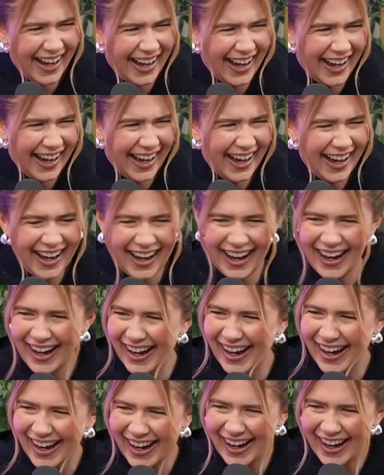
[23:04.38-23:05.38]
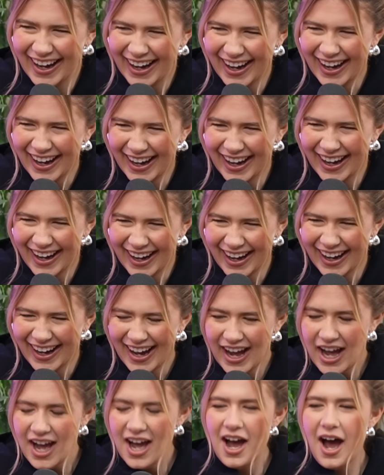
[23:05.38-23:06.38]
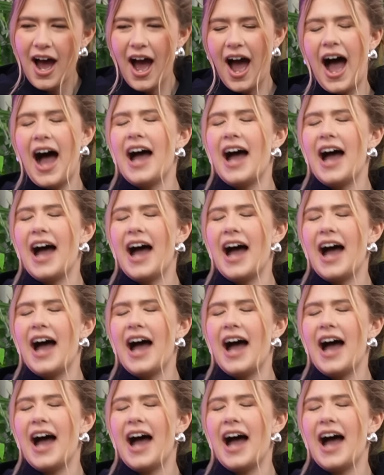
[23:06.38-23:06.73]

that's so weird. Like, you know,